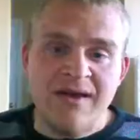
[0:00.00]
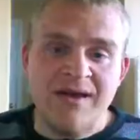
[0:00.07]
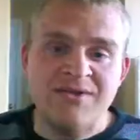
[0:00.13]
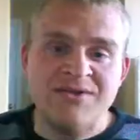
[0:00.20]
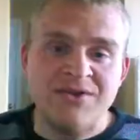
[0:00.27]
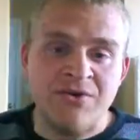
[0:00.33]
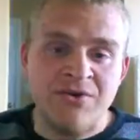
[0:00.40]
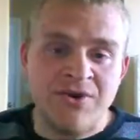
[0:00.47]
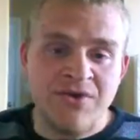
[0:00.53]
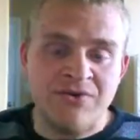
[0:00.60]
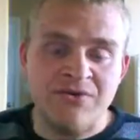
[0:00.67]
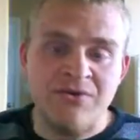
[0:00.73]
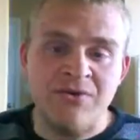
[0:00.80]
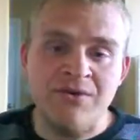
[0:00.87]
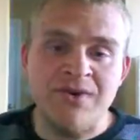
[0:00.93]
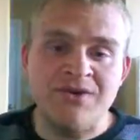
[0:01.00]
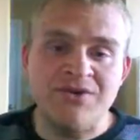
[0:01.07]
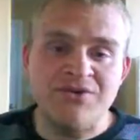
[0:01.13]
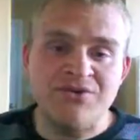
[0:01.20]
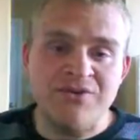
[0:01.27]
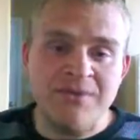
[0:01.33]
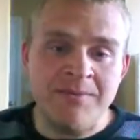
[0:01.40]
I was going through
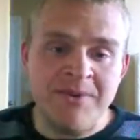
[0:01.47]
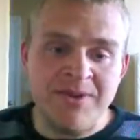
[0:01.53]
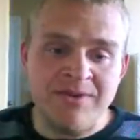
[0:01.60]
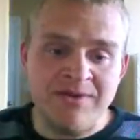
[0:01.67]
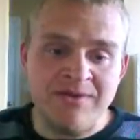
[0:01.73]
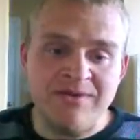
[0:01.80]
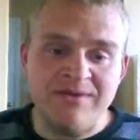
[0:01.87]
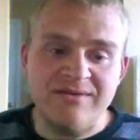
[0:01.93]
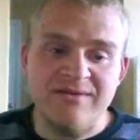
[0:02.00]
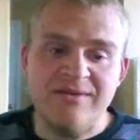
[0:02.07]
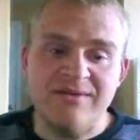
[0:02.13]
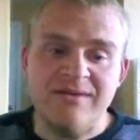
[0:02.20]
extreme guilt.